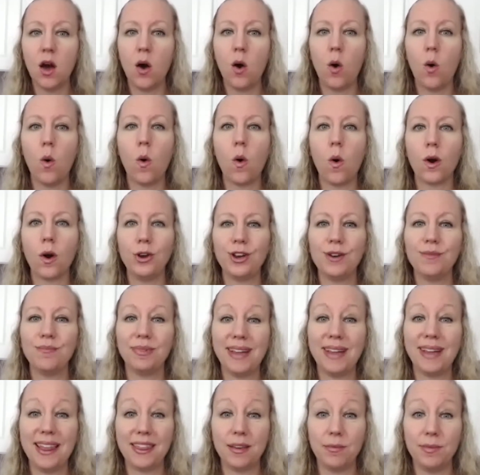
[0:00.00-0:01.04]
or you can
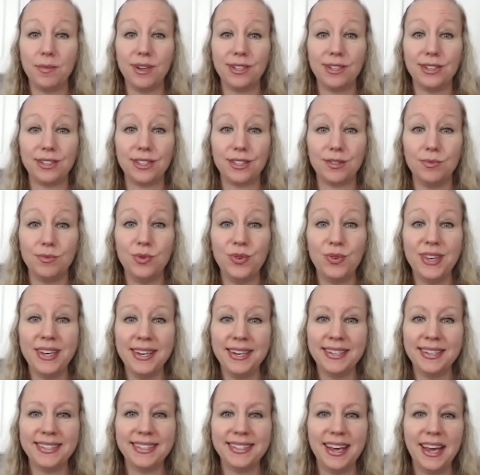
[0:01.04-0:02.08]
blend them into
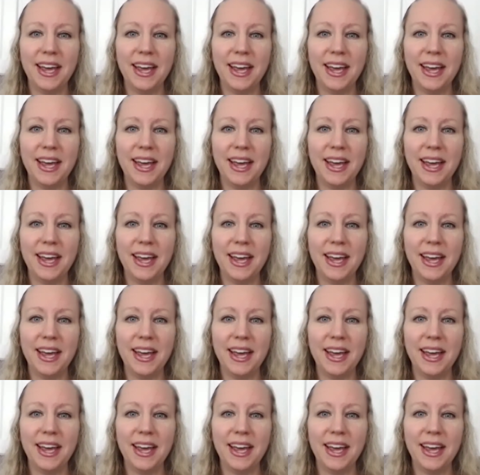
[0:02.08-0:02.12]
smoothies.